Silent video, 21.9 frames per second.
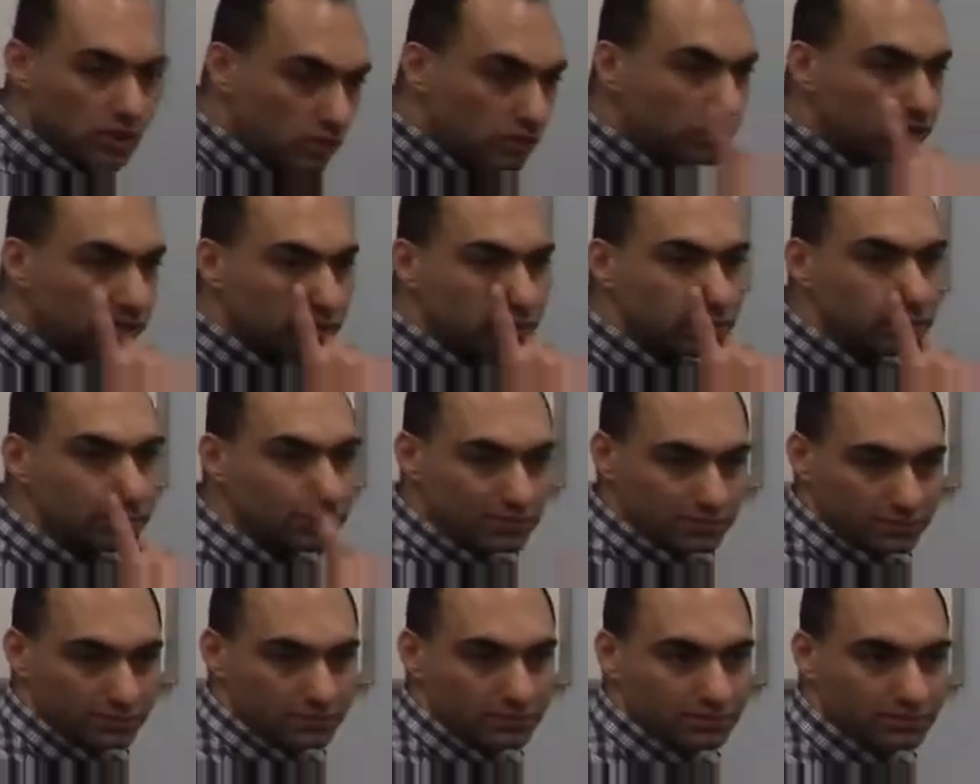Used.
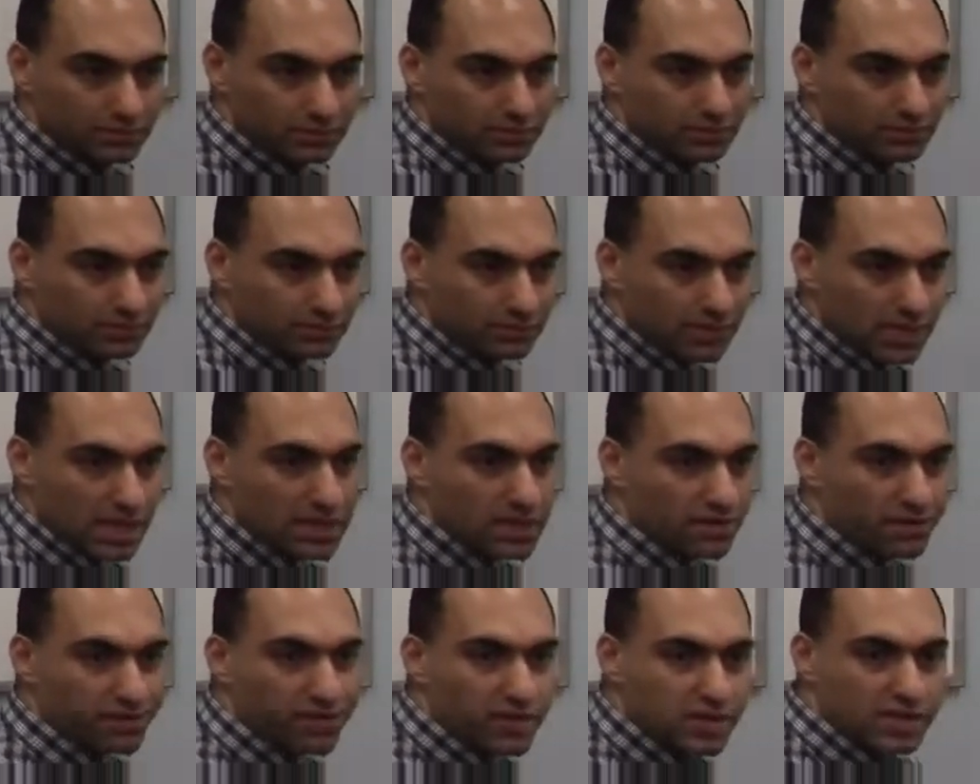In
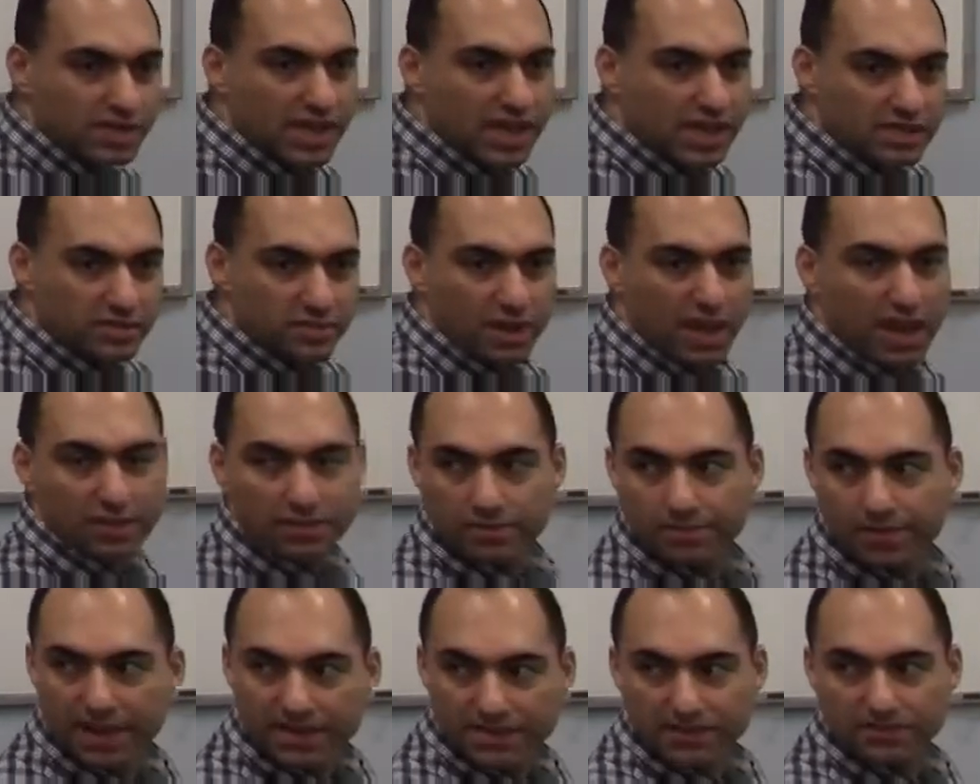the first sentence we have
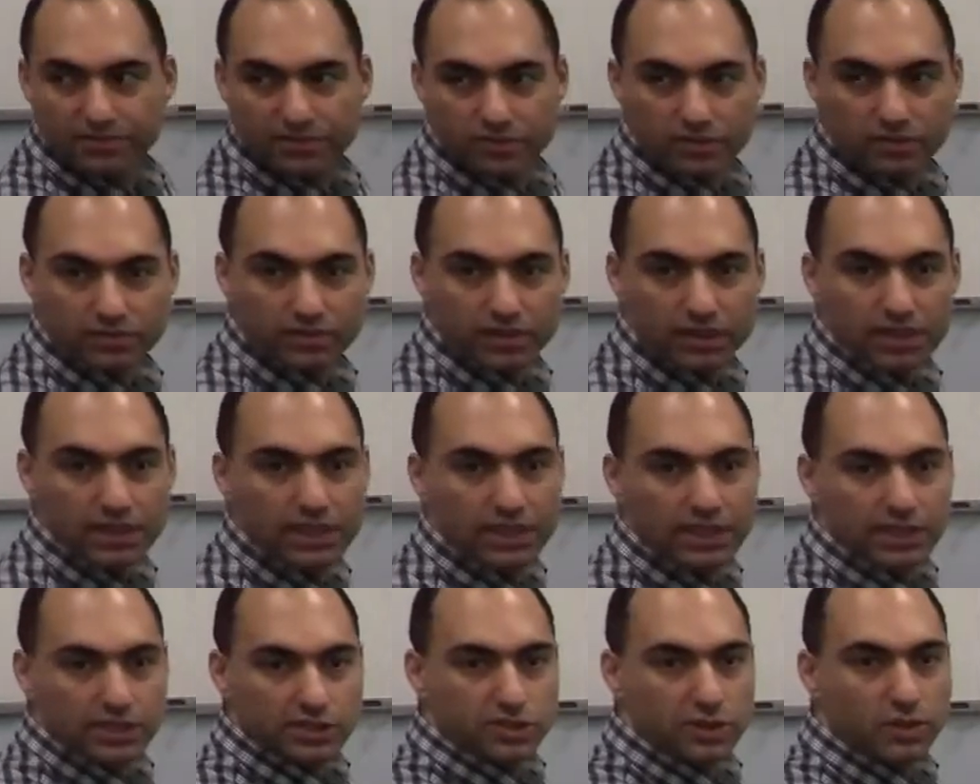the passive verb.
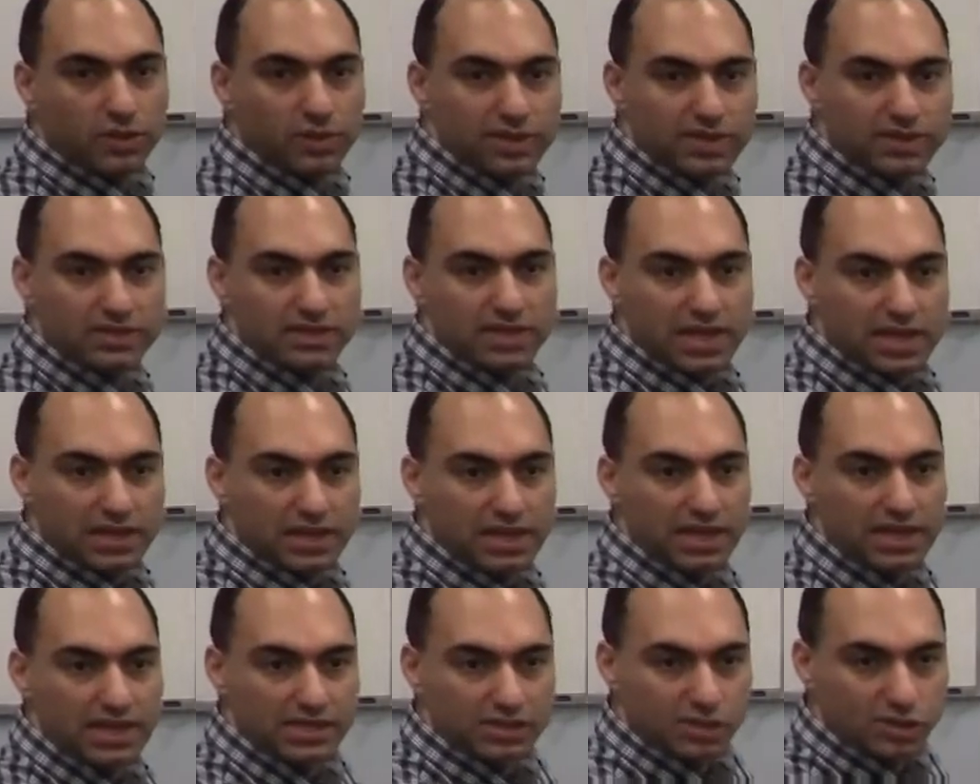So this
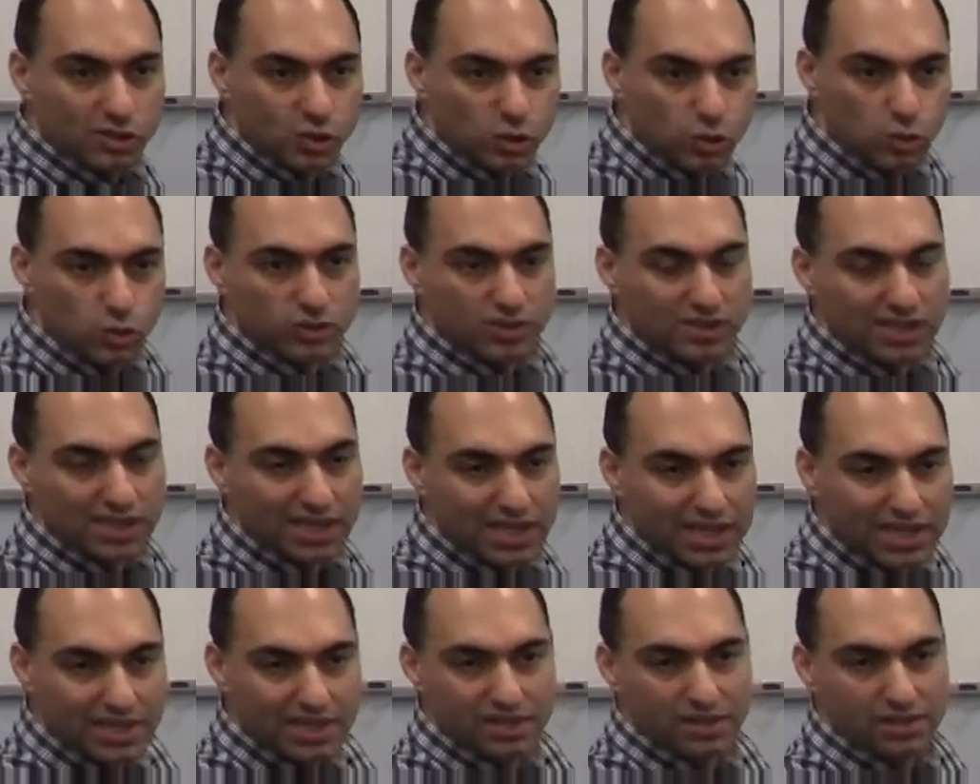thing is used
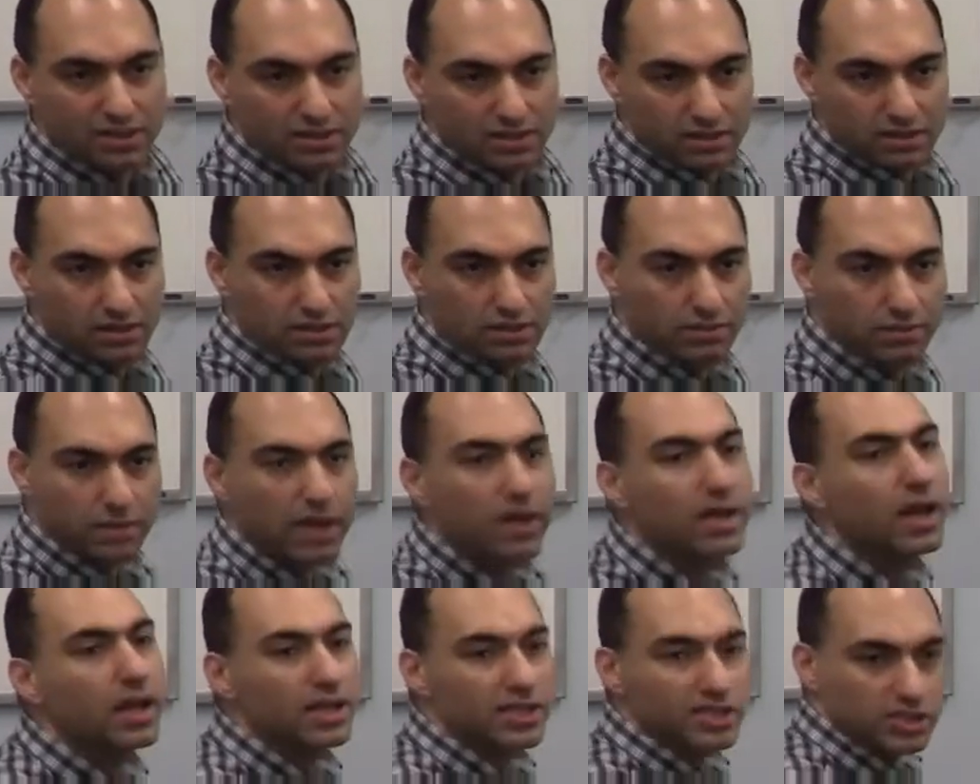in
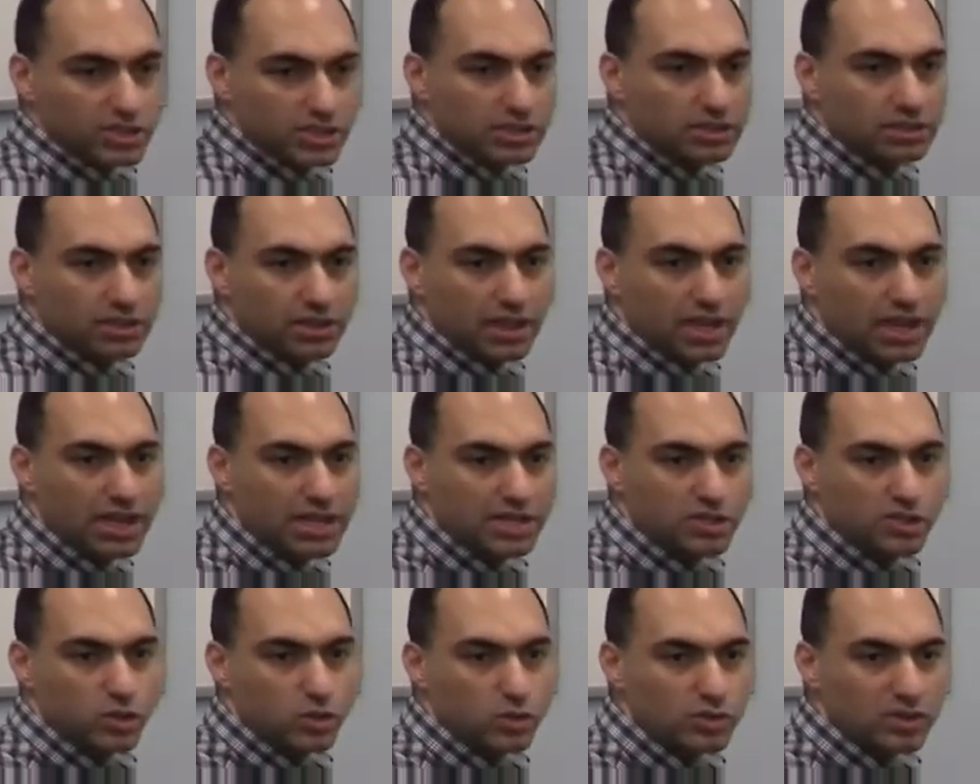biology. It
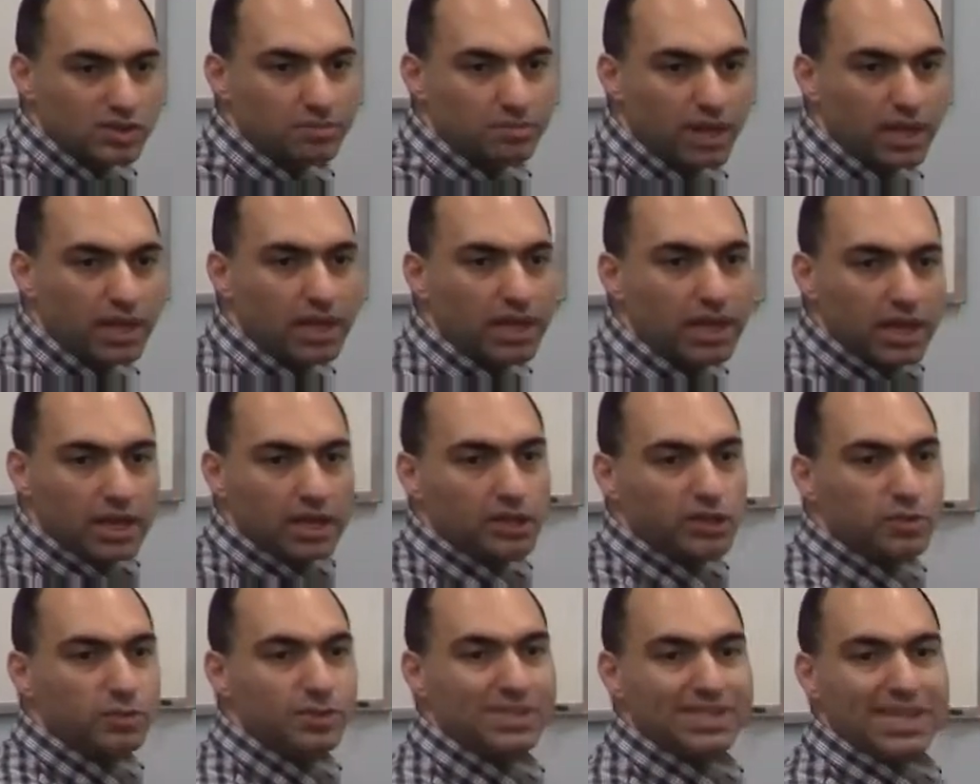is used in biology.
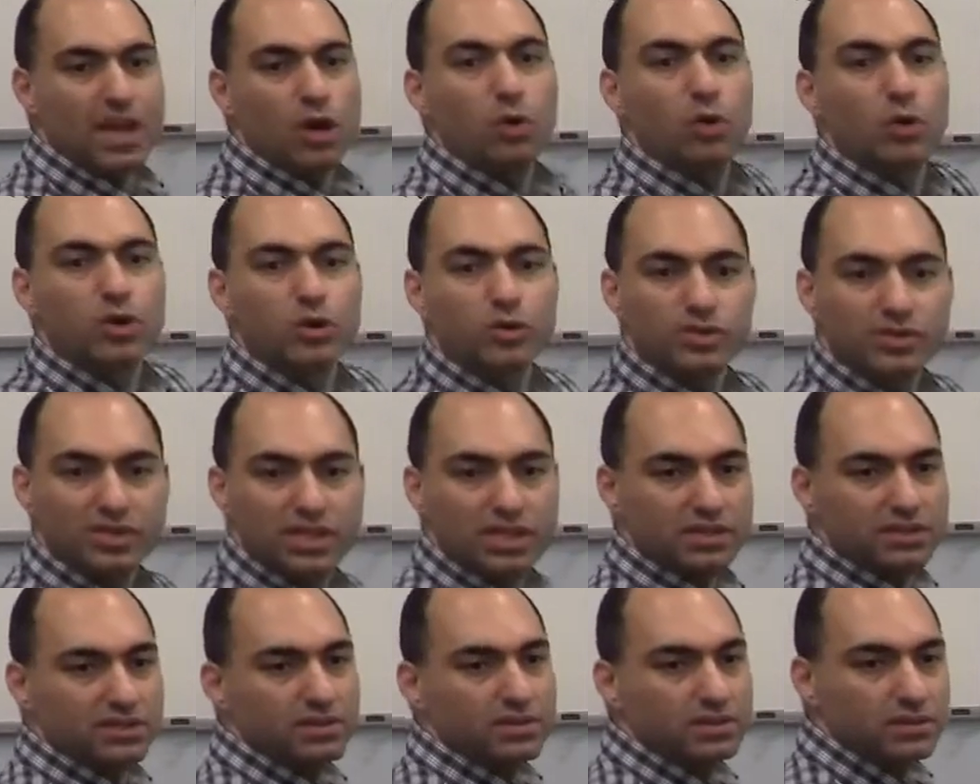Do we say who used
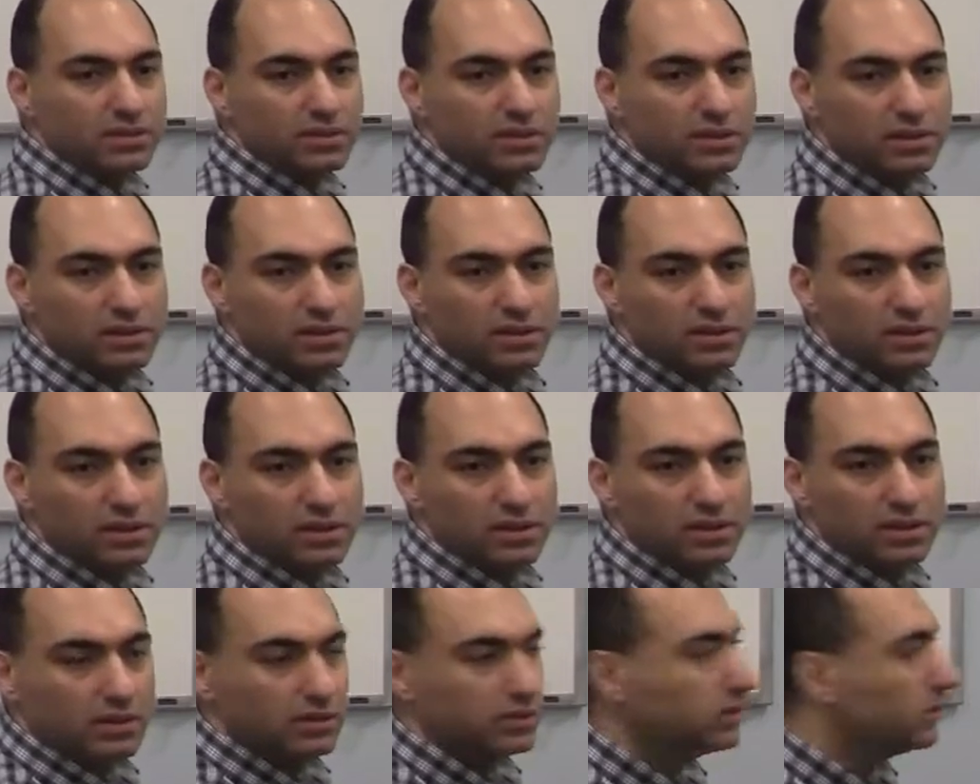it?
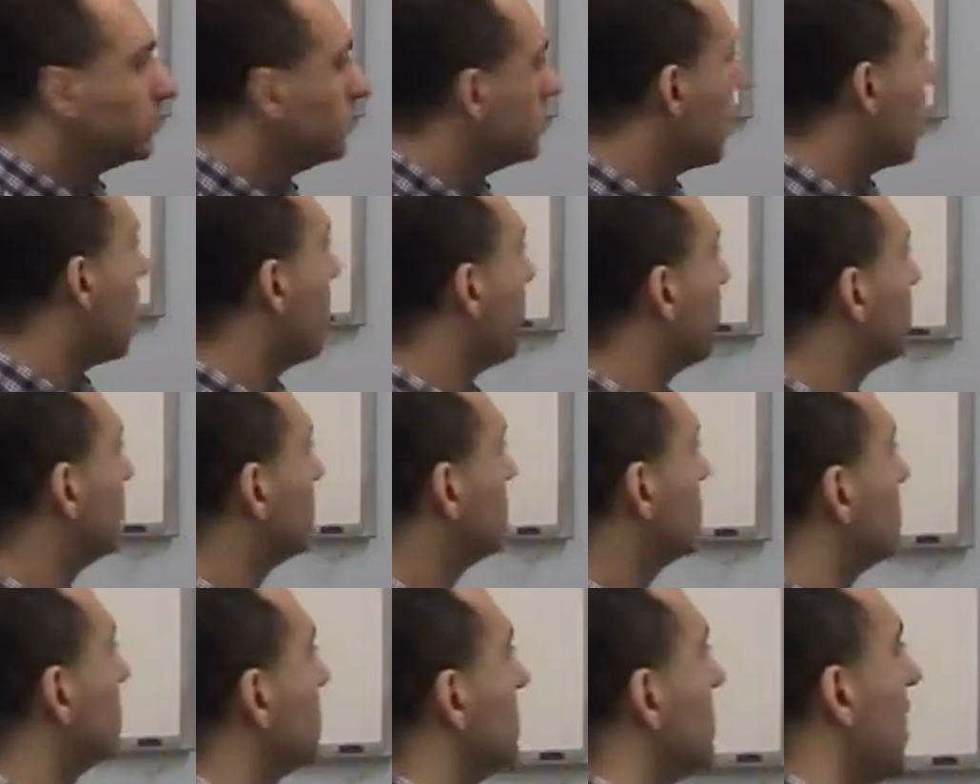No.
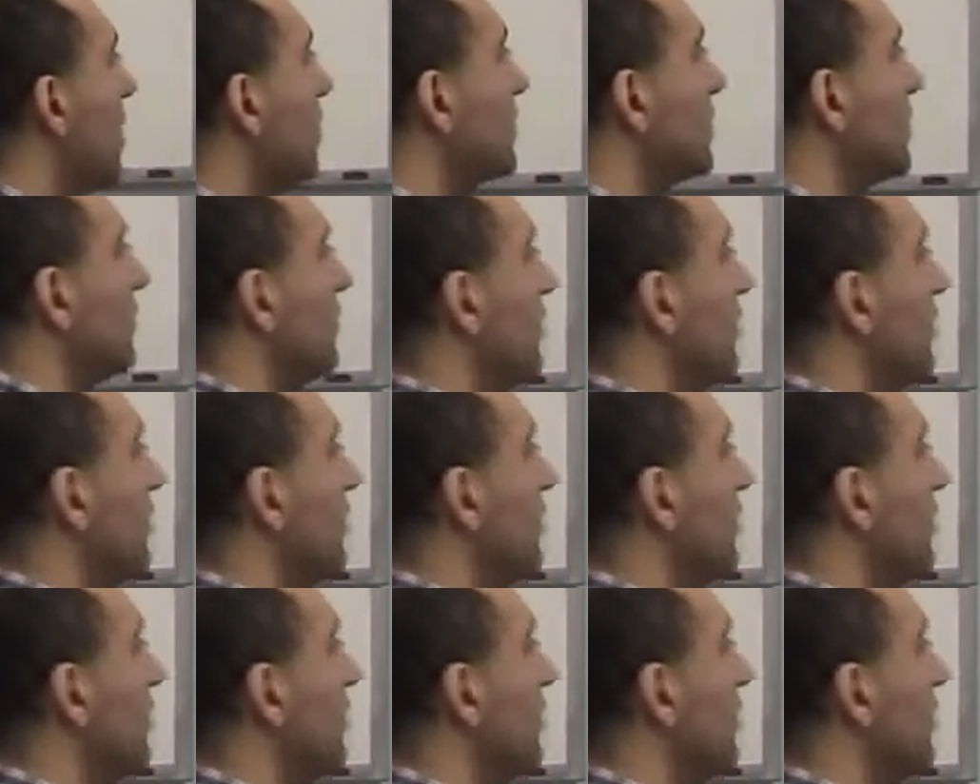That was